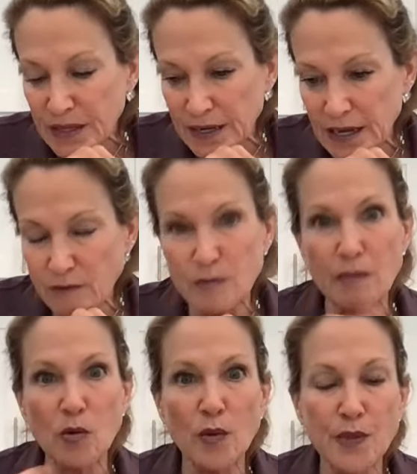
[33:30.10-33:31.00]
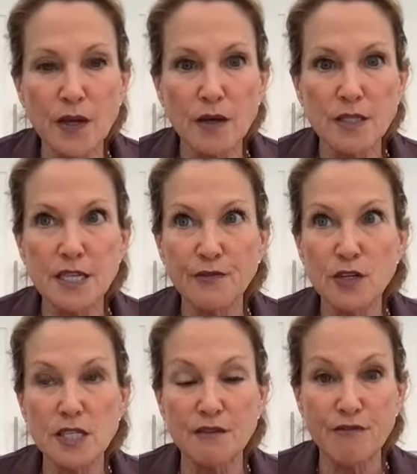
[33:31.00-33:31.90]
and I can't remember what the
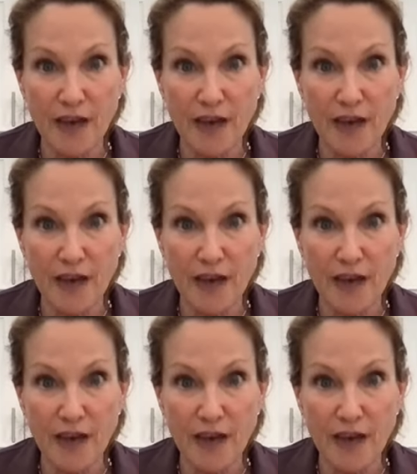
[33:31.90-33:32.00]
difference in